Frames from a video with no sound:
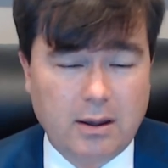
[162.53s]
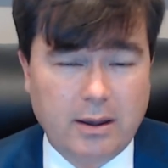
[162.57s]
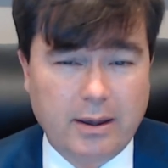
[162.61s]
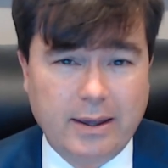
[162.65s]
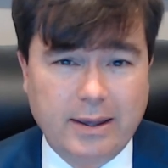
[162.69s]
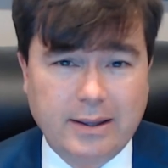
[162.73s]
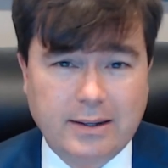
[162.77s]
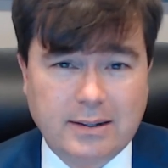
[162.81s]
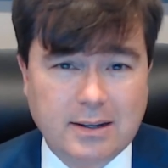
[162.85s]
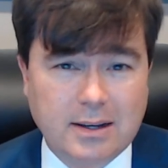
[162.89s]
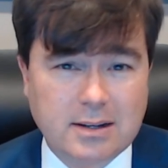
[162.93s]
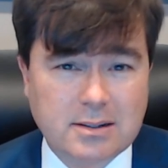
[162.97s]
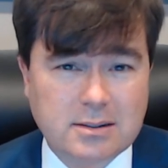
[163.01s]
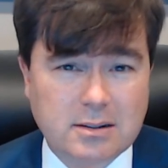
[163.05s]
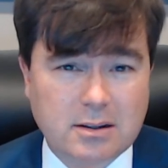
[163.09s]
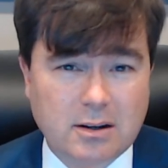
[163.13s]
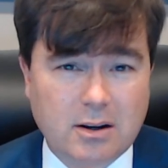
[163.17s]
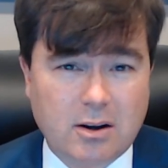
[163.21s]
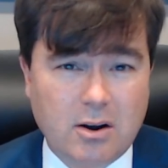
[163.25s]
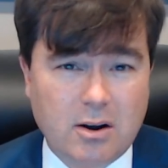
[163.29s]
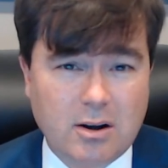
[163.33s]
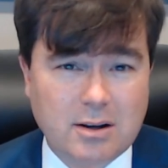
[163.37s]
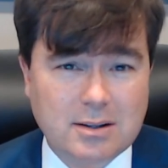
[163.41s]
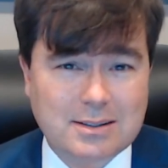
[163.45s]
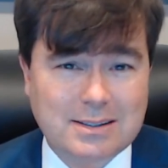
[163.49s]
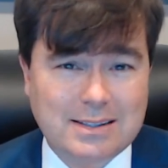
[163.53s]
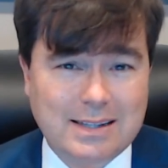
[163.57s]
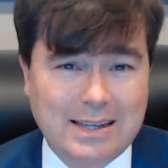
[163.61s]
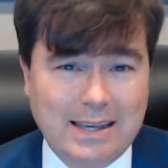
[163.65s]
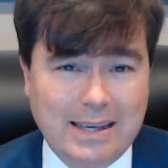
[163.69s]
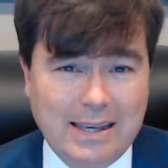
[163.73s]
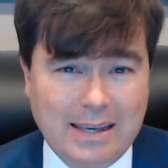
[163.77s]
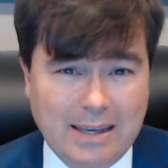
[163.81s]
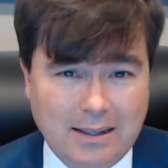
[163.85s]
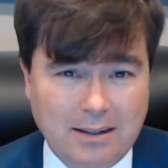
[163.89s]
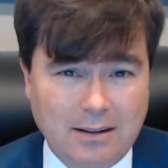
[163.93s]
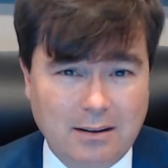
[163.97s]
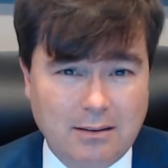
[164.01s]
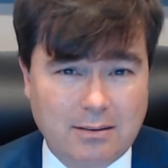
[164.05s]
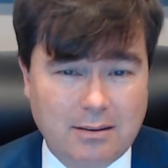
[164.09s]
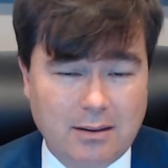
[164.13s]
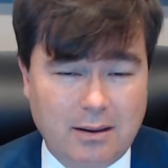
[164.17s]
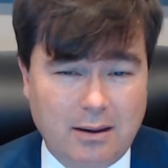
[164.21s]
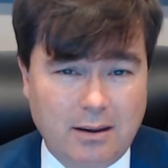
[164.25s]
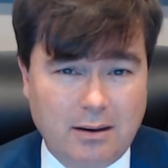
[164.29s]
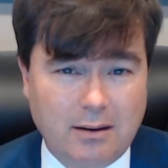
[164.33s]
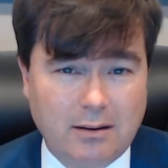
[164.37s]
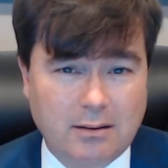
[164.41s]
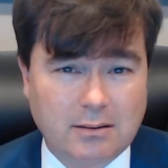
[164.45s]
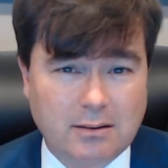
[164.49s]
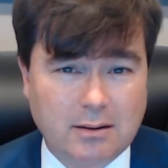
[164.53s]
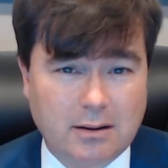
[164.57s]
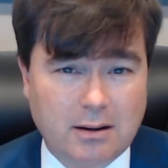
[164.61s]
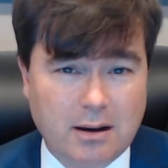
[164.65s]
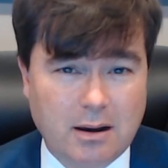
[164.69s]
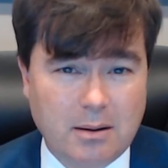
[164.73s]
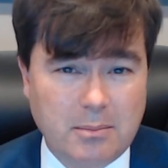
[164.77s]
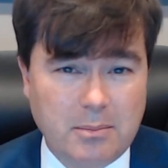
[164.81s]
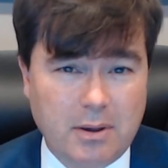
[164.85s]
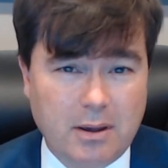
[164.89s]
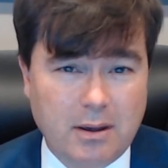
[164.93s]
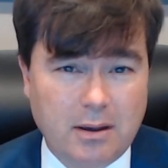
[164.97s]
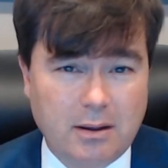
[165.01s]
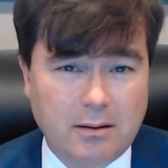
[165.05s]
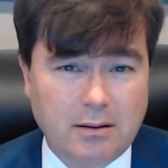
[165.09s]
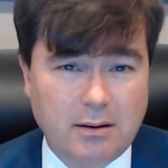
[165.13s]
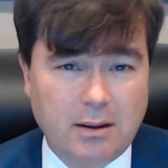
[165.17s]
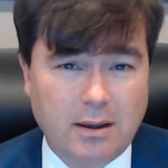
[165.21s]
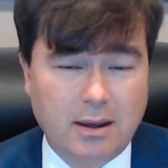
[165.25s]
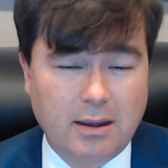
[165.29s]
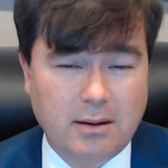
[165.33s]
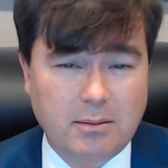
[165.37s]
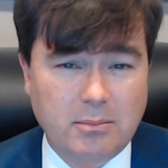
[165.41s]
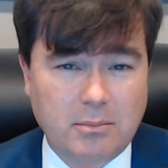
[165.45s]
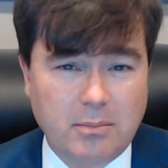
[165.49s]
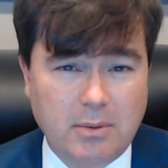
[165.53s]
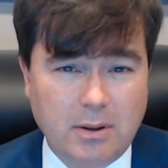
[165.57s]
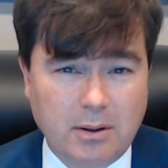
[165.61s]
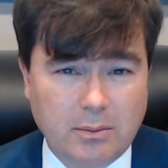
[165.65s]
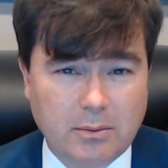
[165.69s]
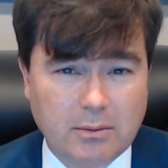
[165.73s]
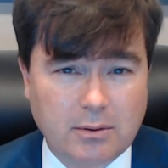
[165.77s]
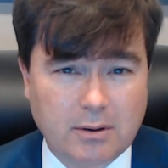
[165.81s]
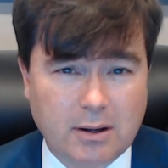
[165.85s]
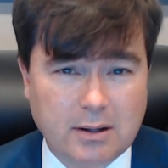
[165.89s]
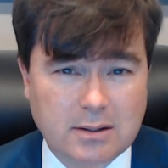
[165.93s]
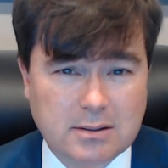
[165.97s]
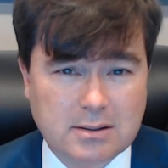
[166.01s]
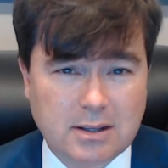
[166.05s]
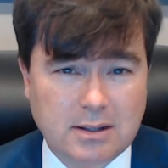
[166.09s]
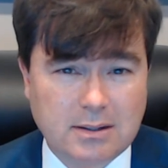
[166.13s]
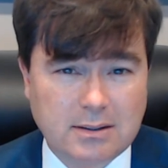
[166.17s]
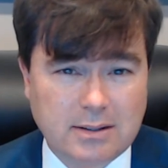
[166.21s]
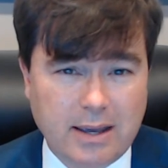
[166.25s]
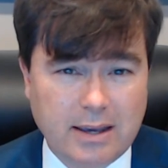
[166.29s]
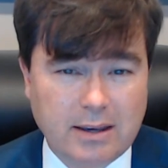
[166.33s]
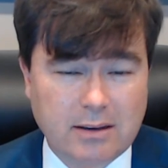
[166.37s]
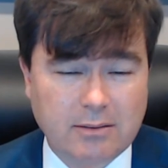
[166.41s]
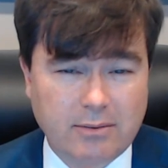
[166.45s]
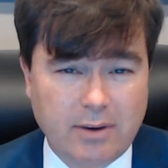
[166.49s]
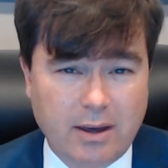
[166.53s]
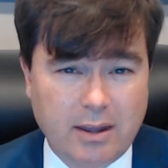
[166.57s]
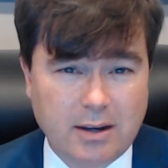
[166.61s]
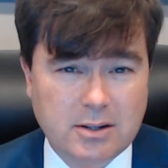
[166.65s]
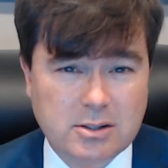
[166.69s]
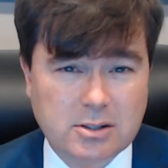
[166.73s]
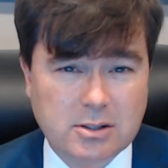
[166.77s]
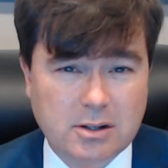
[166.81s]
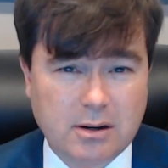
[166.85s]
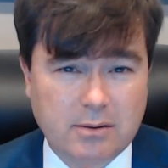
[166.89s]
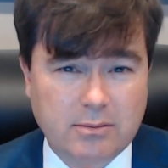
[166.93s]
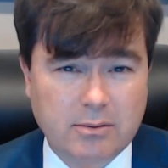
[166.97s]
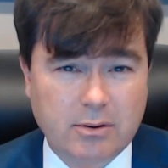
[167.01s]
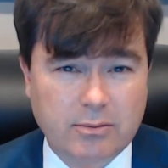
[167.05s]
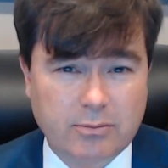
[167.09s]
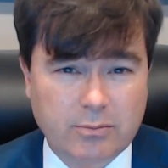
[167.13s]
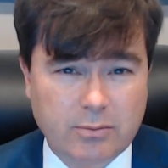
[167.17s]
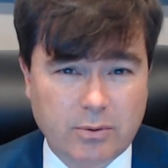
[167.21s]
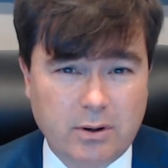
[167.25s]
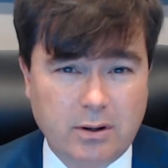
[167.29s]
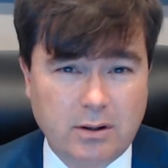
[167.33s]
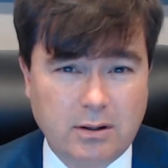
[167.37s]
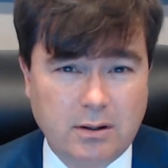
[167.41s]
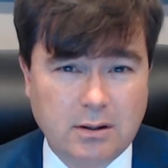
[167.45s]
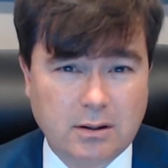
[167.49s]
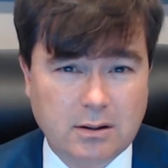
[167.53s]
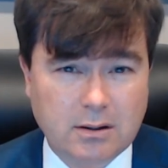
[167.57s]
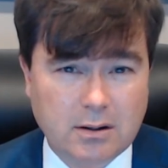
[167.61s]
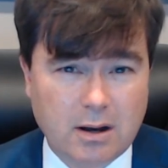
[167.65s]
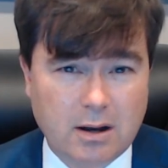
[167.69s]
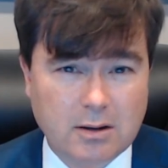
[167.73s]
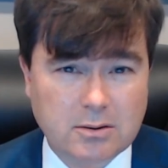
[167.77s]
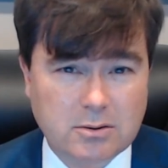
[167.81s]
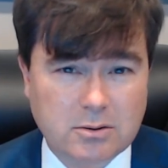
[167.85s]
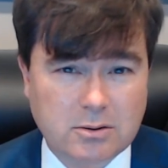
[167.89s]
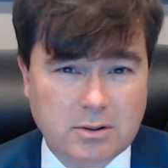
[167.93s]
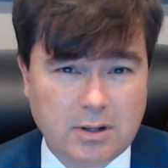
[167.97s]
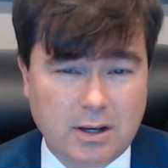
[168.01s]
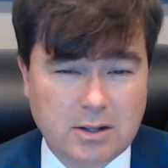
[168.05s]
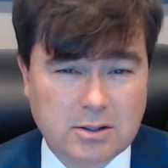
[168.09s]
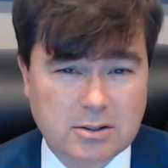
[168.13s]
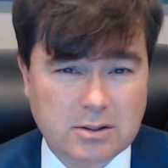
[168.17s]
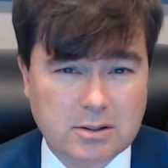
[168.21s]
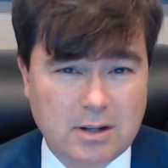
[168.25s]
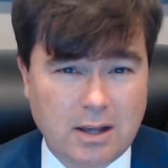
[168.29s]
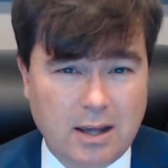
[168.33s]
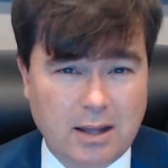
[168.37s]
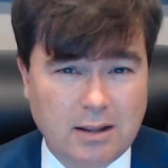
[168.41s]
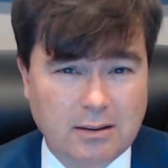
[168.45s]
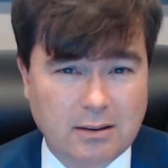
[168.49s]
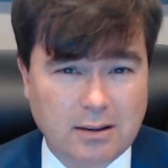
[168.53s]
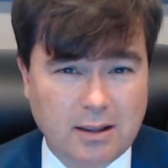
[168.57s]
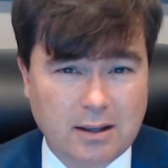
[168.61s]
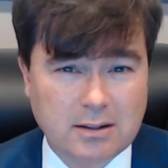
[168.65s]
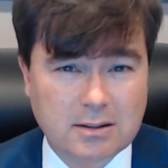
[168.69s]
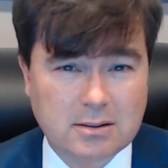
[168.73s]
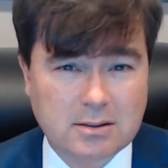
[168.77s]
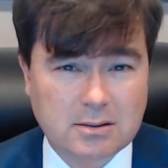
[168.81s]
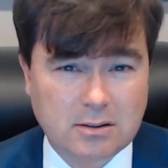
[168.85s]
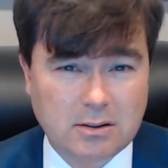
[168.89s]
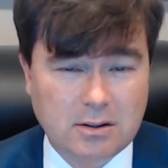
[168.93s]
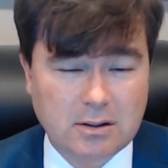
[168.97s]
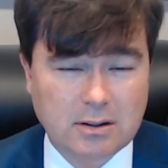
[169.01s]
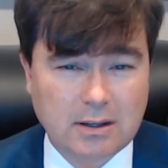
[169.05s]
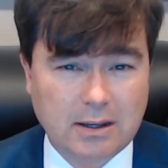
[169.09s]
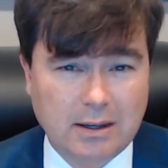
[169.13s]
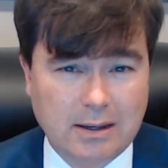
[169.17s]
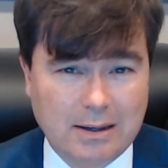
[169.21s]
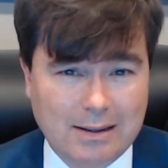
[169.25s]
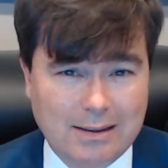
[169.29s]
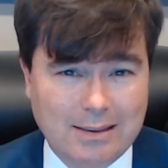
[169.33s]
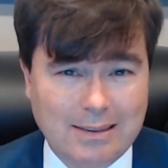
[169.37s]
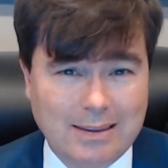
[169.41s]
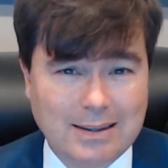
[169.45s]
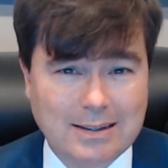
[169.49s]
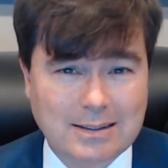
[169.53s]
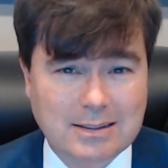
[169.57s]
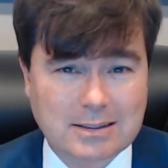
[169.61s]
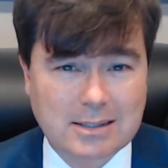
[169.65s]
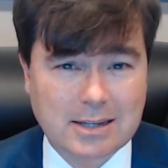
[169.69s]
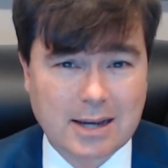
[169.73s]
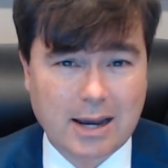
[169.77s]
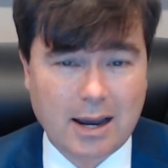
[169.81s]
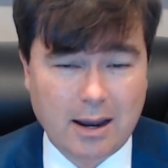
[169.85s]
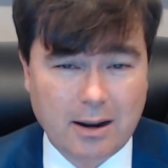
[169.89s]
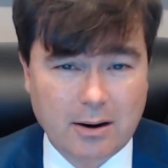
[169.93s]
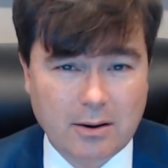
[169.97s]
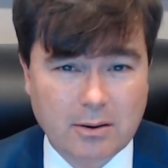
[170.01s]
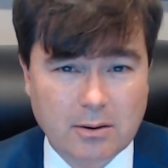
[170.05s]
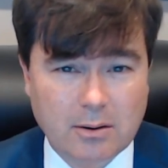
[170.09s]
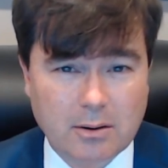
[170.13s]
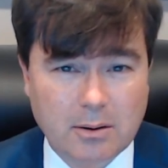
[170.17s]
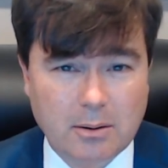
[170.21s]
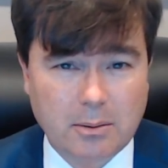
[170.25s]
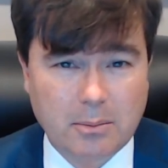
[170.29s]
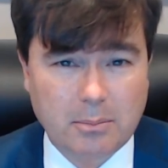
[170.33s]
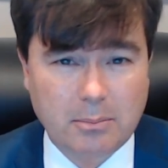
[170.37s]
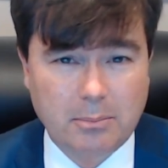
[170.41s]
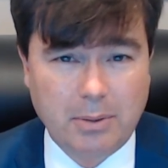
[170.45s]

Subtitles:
It doesn't cost anything to come in and meet with us and take advantage of a free consultation and let us look at the entire